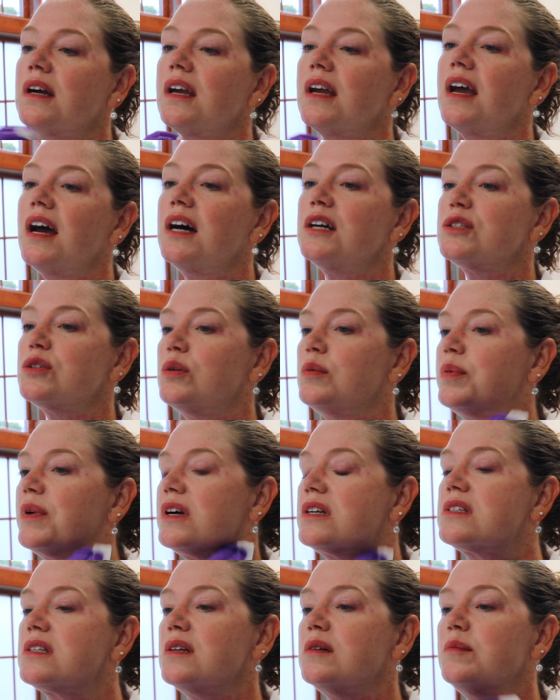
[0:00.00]
casual
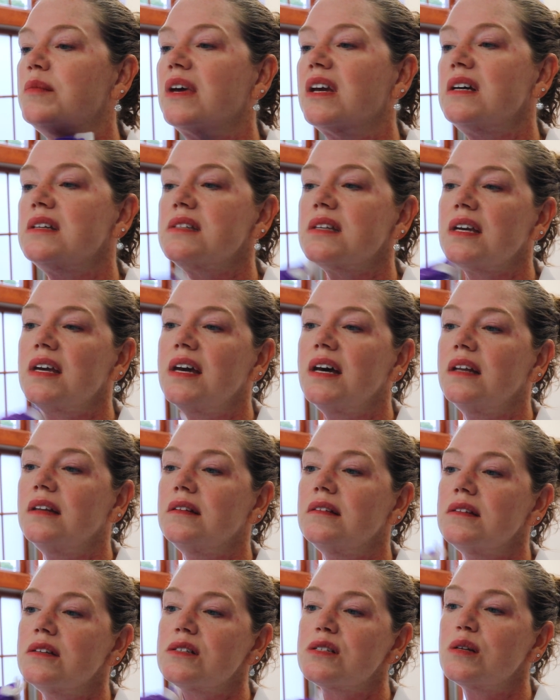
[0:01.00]
person, because
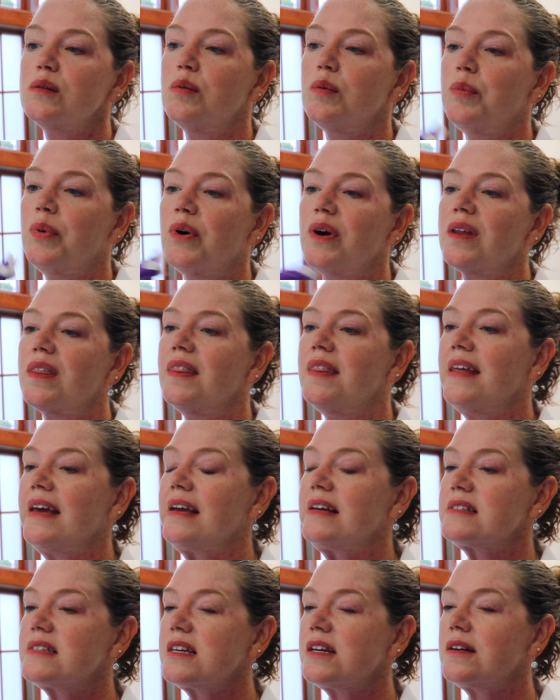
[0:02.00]
again, there's some important
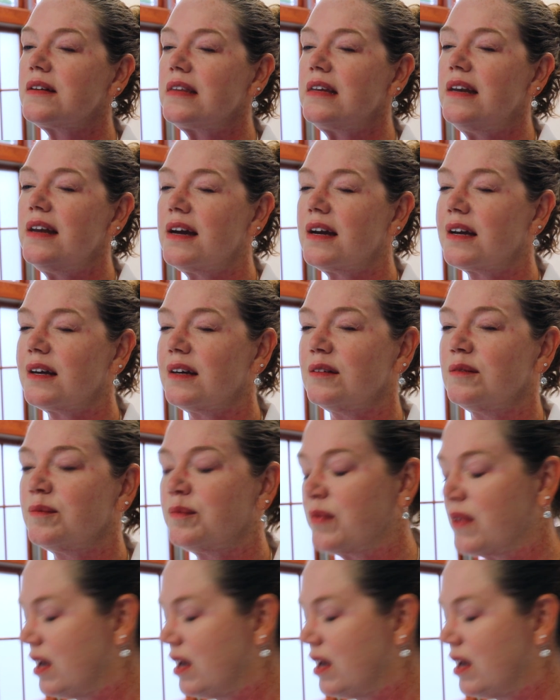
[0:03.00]
things here in the neck, and